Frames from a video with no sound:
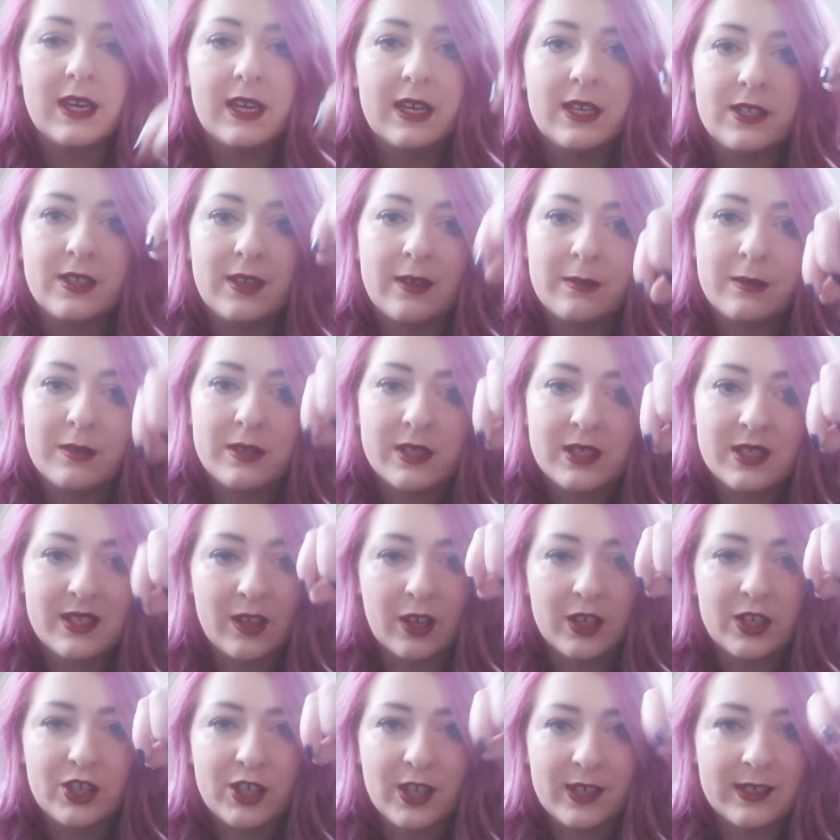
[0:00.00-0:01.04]
and I was
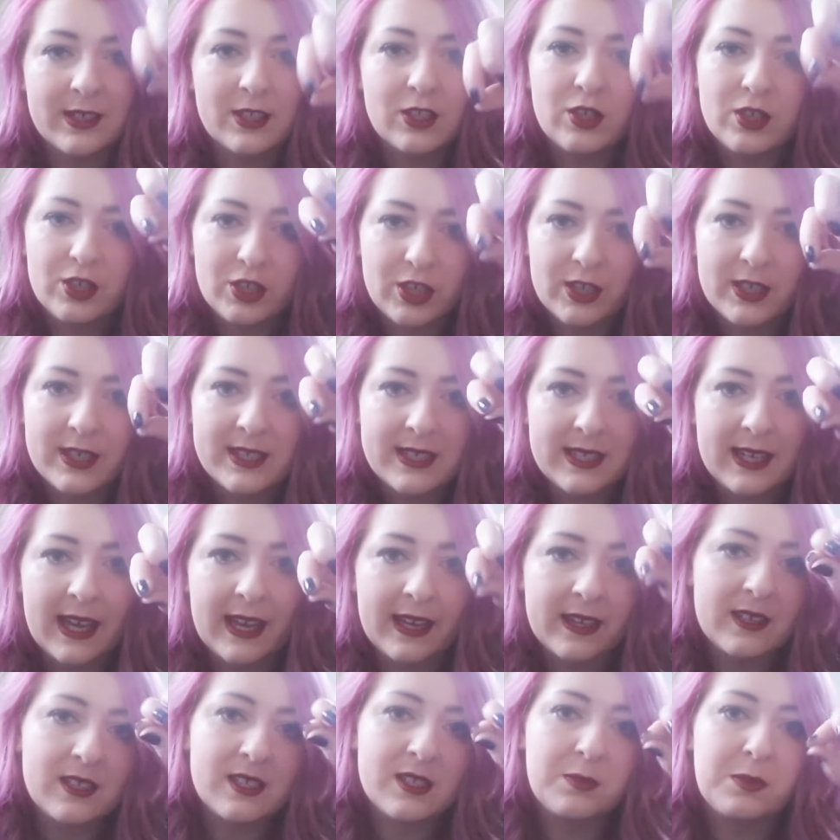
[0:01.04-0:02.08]
like gently touching his
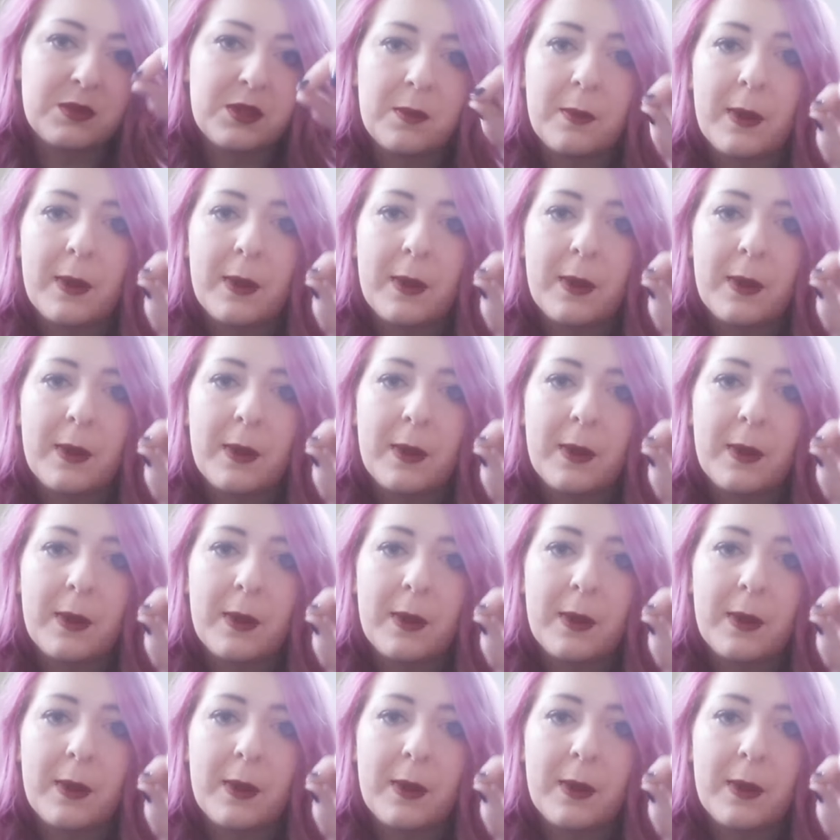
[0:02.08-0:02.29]
legs with